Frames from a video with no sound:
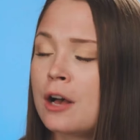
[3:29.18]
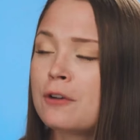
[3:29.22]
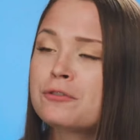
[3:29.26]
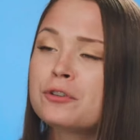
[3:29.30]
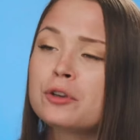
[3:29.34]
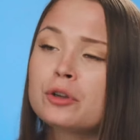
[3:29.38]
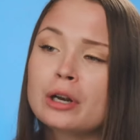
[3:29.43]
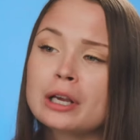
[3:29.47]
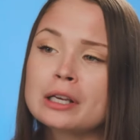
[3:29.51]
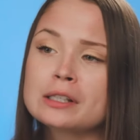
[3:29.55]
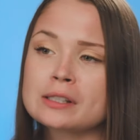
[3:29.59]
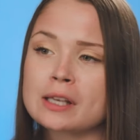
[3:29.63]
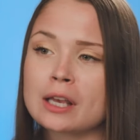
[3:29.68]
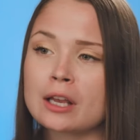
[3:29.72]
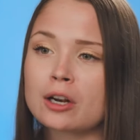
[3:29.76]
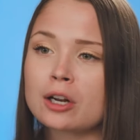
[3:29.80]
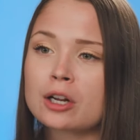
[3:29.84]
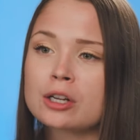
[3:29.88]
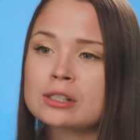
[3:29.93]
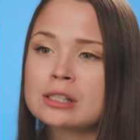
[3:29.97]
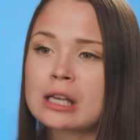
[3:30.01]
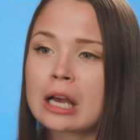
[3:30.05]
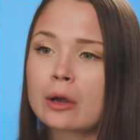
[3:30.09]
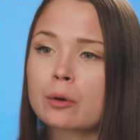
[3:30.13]
A few days
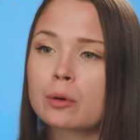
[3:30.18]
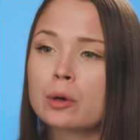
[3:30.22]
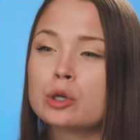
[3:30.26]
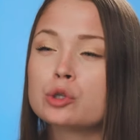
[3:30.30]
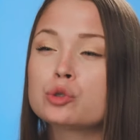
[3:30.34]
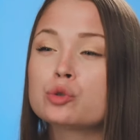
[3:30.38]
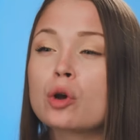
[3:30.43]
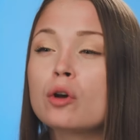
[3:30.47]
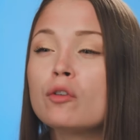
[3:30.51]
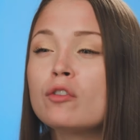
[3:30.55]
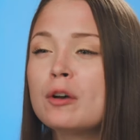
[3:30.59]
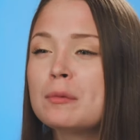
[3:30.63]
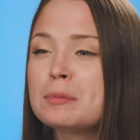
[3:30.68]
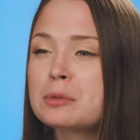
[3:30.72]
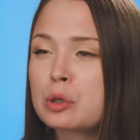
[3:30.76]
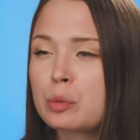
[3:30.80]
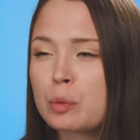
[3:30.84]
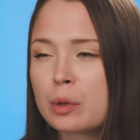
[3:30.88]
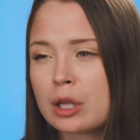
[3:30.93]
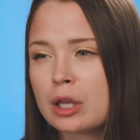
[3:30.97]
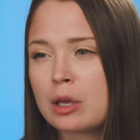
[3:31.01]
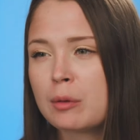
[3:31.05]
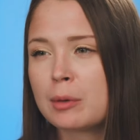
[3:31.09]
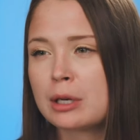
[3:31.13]
later, Zachary drove up to
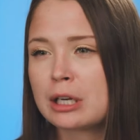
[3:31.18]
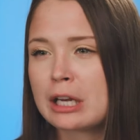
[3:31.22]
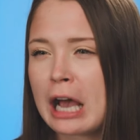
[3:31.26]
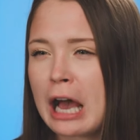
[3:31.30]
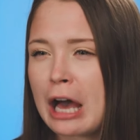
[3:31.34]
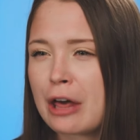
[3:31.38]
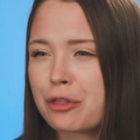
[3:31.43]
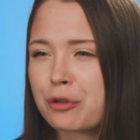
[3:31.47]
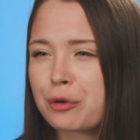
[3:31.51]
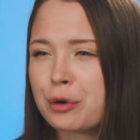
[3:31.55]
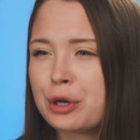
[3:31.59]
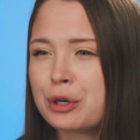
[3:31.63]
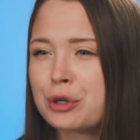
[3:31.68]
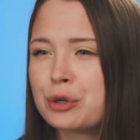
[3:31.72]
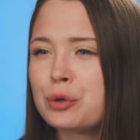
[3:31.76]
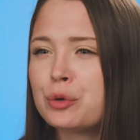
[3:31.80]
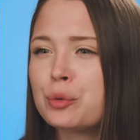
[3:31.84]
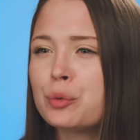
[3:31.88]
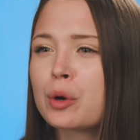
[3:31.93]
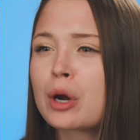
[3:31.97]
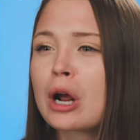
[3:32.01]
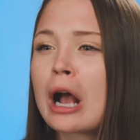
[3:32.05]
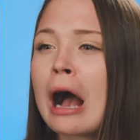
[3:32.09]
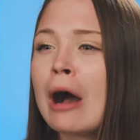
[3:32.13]
William and Catherine,
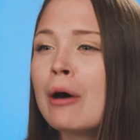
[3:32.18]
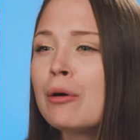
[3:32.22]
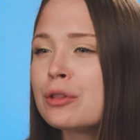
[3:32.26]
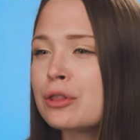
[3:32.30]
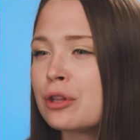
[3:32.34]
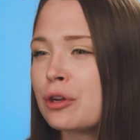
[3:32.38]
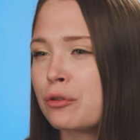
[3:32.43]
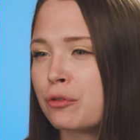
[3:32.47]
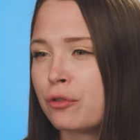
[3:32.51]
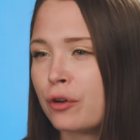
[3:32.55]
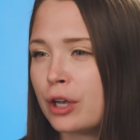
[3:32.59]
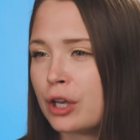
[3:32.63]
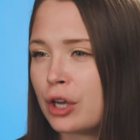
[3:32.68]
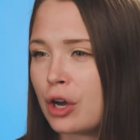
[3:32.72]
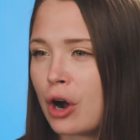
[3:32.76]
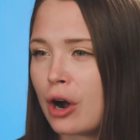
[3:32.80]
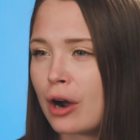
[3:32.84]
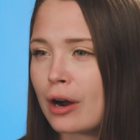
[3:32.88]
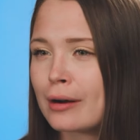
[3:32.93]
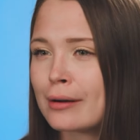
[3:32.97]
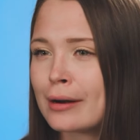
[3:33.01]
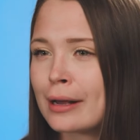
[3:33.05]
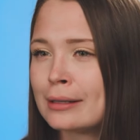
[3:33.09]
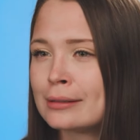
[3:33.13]
who were out in their front
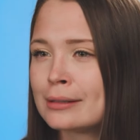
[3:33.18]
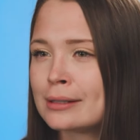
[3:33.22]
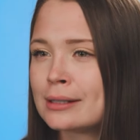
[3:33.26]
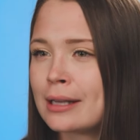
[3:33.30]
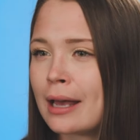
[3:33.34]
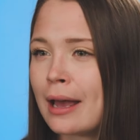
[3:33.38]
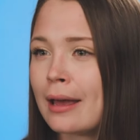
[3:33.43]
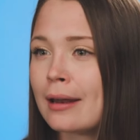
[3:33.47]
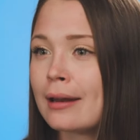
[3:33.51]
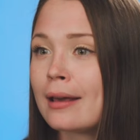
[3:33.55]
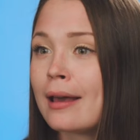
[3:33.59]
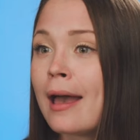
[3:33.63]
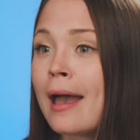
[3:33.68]
yard, and said,